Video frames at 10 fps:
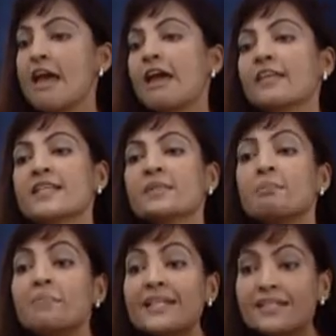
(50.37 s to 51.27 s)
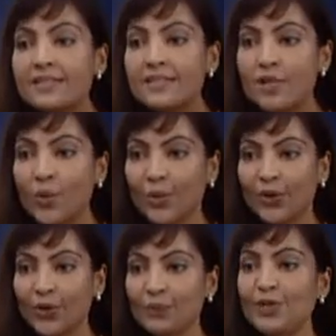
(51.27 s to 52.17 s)
And then as a business
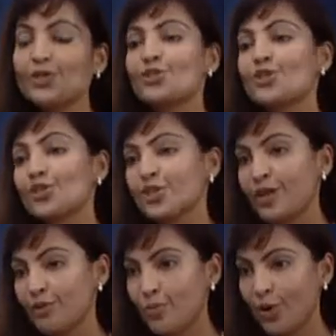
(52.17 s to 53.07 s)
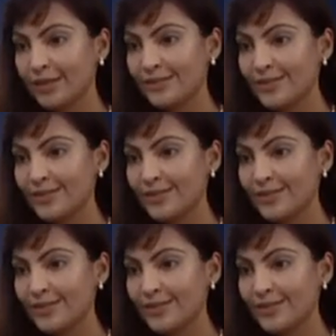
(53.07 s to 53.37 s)
owner, you start to get reports.